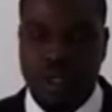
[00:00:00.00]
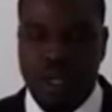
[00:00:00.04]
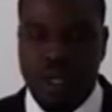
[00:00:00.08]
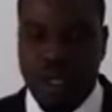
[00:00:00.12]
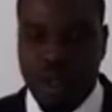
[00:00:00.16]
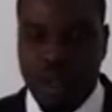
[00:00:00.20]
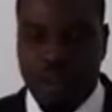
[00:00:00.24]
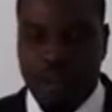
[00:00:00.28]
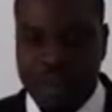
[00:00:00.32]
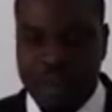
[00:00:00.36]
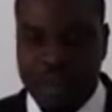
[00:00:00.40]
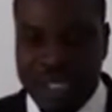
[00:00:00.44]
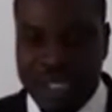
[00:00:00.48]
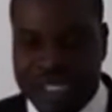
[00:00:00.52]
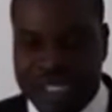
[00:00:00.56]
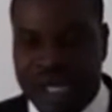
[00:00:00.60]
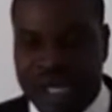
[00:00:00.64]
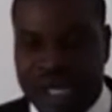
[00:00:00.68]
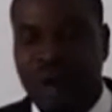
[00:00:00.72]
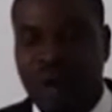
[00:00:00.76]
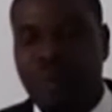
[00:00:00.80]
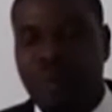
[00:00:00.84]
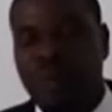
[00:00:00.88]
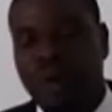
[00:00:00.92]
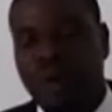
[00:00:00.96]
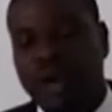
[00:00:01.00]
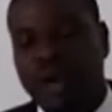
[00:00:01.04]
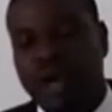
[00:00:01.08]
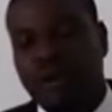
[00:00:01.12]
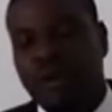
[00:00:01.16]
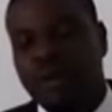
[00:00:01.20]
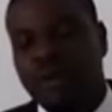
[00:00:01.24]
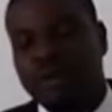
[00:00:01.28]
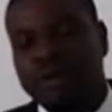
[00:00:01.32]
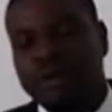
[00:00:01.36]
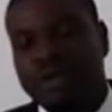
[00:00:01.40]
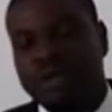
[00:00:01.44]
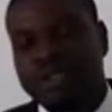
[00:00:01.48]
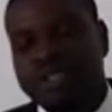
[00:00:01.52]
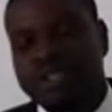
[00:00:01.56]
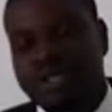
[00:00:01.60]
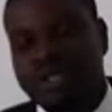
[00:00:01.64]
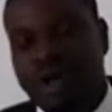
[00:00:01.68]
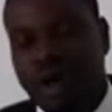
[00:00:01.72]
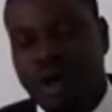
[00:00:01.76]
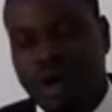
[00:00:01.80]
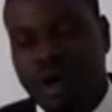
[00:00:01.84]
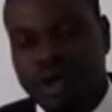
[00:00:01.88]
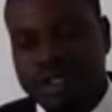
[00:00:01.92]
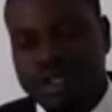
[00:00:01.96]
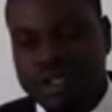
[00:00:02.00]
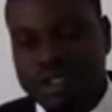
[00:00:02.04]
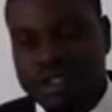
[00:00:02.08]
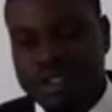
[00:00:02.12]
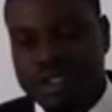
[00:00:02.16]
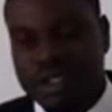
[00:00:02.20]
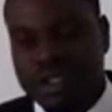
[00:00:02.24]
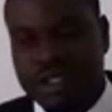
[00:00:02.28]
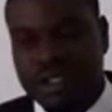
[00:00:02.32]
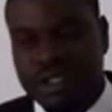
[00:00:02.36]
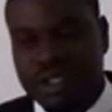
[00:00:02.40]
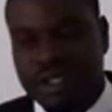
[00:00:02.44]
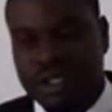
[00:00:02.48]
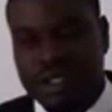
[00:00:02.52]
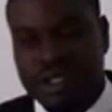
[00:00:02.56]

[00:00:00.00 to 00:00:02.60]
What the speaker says: But the second point I want to discuss